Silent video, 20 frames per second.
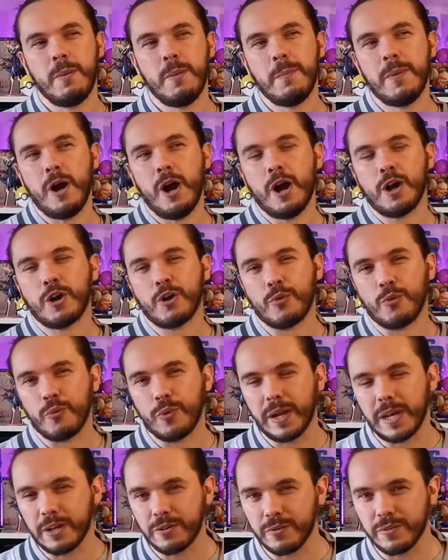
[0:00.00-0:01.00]
I remember
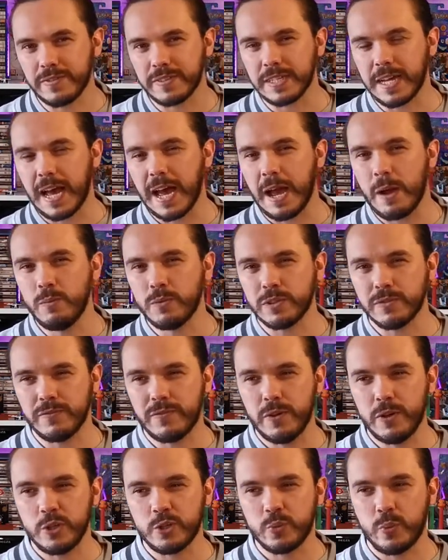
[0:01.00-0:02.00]
Ocarina of Time was the
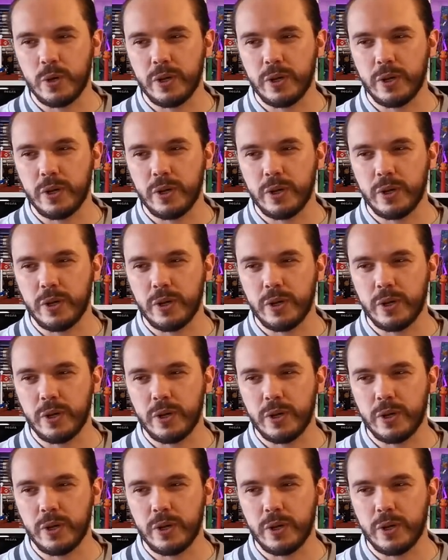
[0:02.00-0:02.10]
first